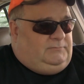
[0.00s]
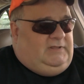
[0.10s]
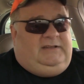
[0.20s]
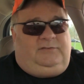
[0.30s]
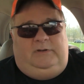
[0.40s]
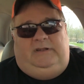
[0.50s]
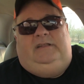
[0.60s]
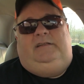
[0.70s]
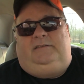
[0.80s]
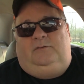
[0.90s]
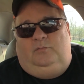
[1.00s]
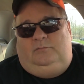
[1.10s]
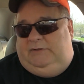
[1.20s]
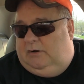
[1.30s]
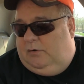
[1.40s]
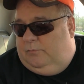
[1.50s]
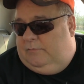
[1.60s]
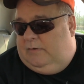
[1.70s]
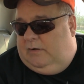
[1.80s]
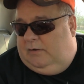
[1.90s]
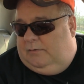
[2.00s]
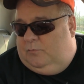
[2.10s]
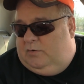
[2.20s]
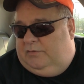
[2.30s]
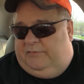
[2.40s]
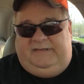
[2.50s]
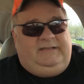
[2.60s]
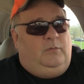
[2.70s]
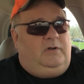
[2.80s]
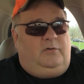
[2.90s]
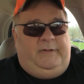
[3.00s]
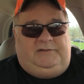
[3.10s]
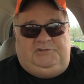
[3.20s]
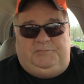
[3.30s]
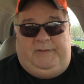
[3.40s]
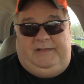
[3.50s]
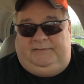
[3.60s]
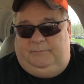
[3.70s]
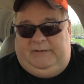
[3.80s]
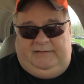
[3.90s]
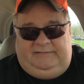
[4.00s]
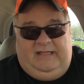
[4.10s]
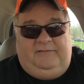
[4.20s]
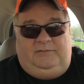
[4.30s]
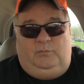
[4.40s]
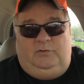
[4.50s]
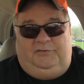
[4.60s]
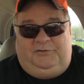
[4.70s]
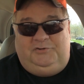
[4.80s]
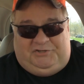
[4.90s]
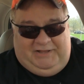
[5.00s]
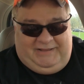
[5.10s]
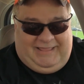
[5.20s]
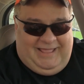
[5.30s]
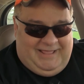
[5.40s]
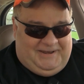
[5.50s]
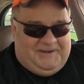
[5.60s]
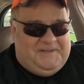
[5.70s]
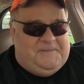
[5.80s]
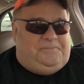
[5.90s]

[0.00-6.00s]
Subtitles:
it is what it is, and one of the reasons I want to go back to Japan someday is to have some real sushi again.